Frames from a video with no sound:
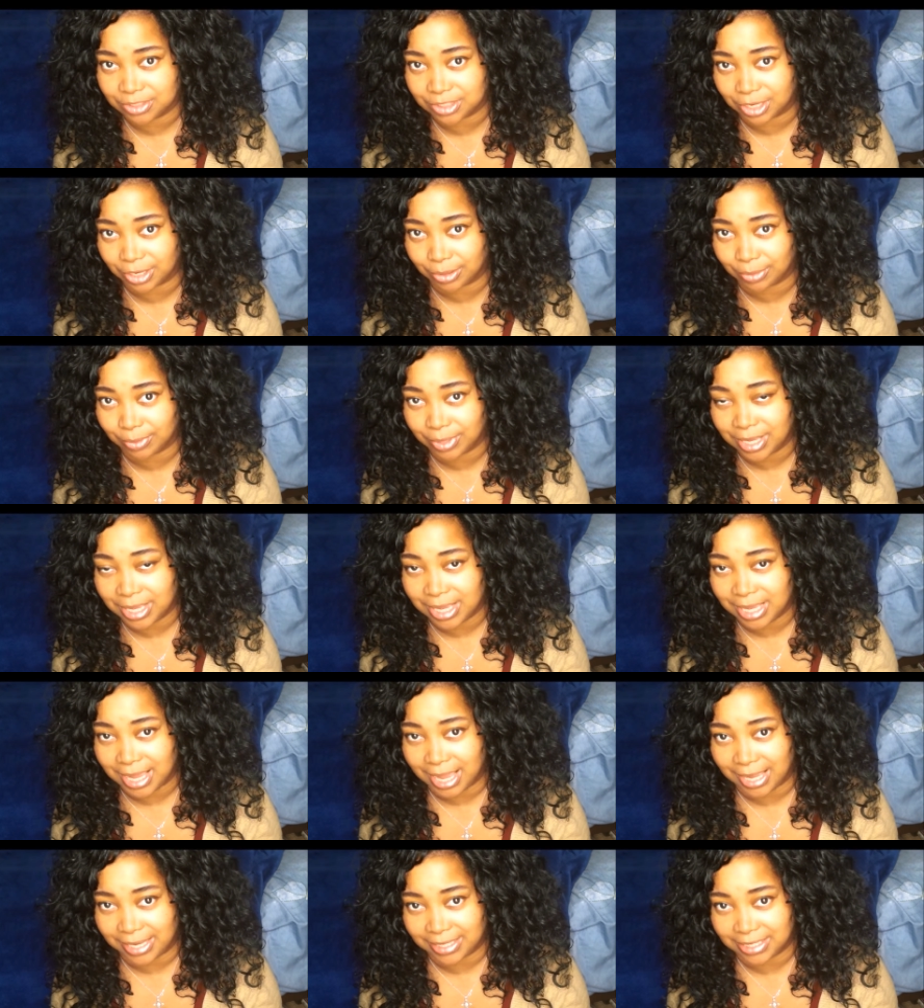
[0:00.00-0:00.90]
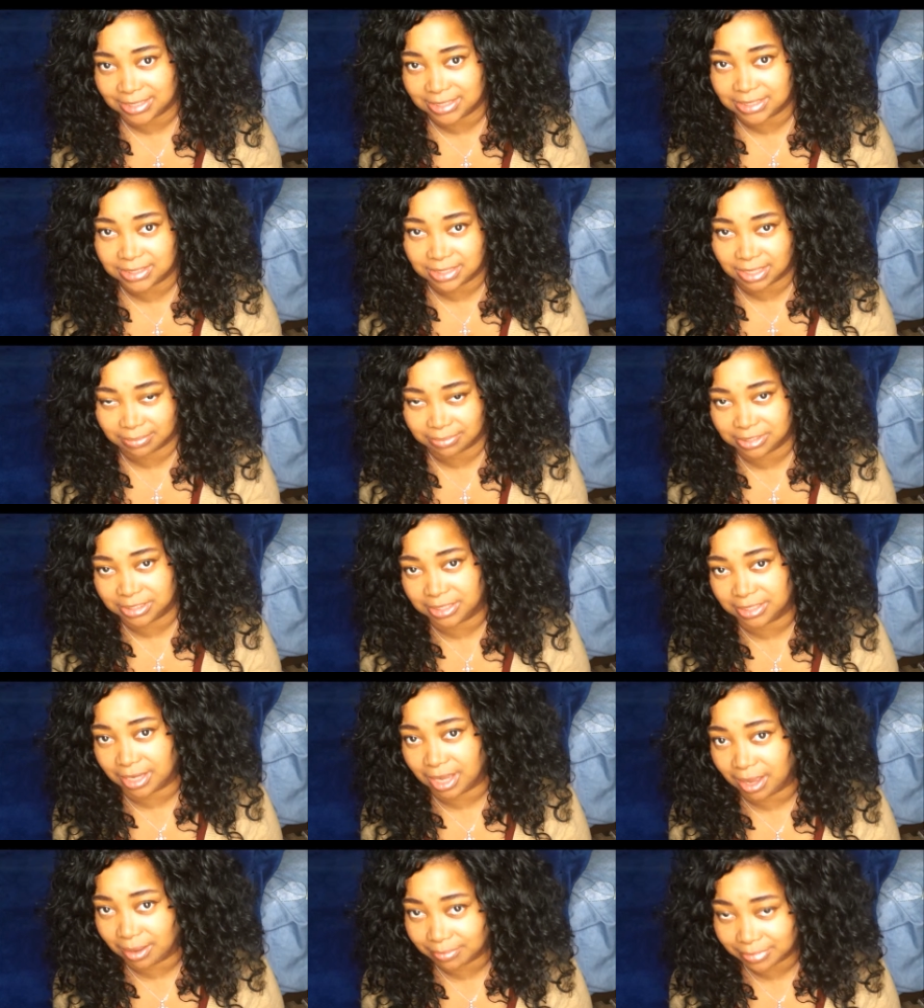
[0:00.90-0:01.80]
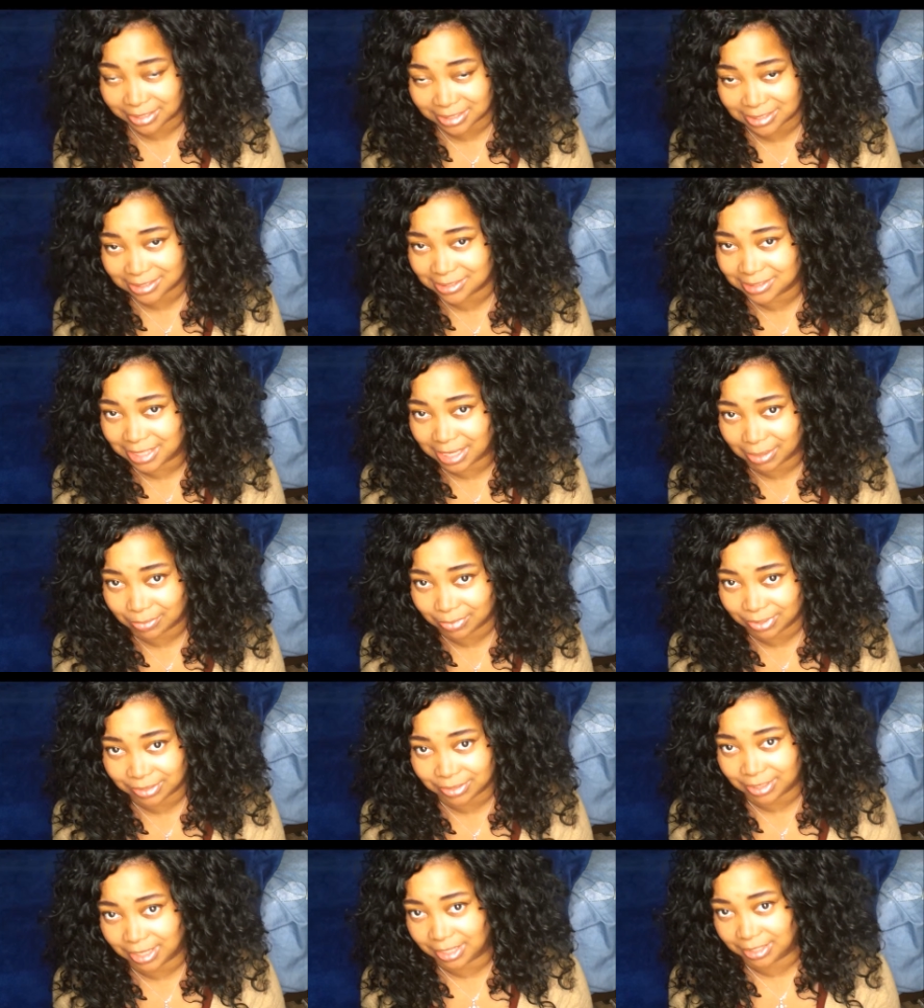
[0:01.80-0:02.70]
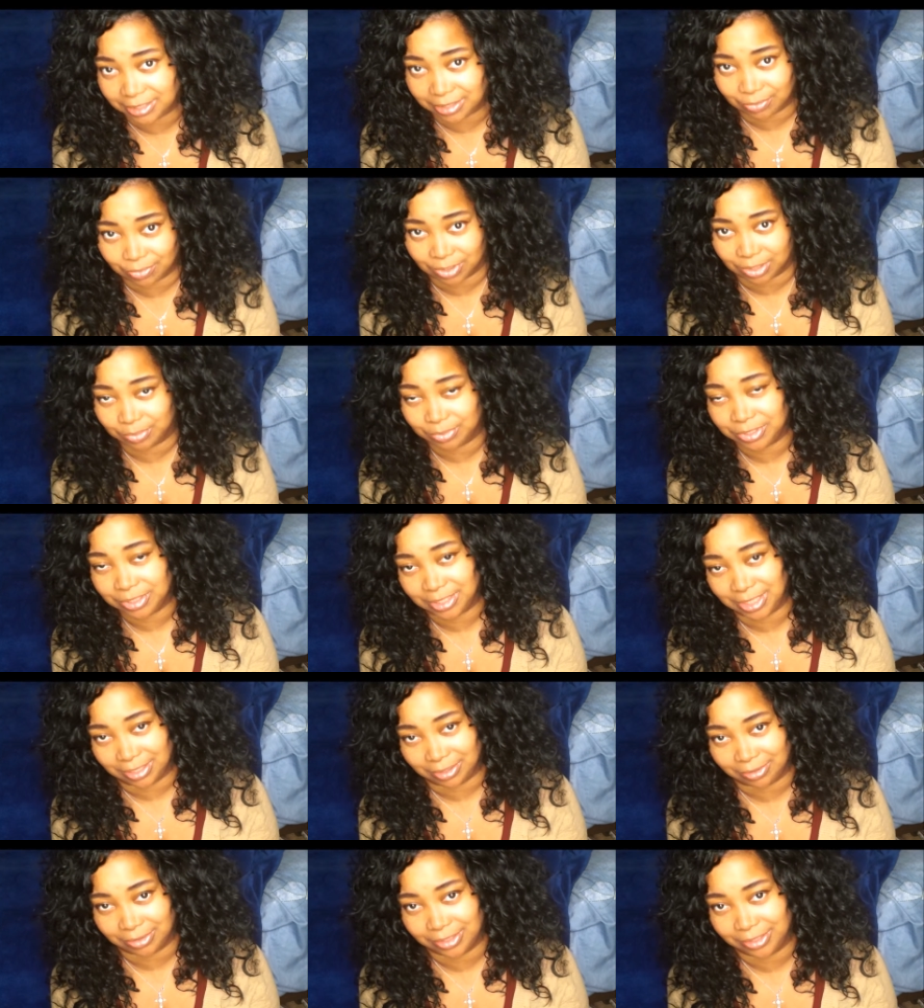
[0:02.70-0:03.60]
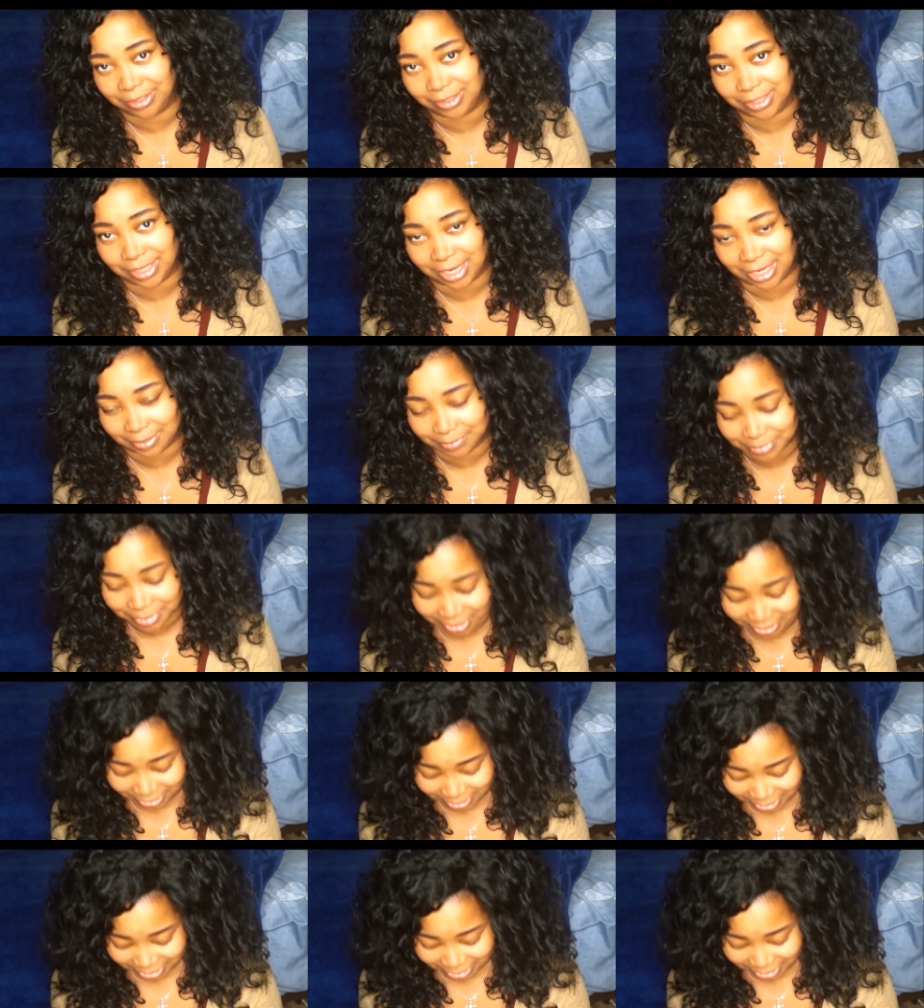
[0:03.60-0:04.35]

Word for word: So I guess it's up to the company to decide whether or not they want to put that on there or not.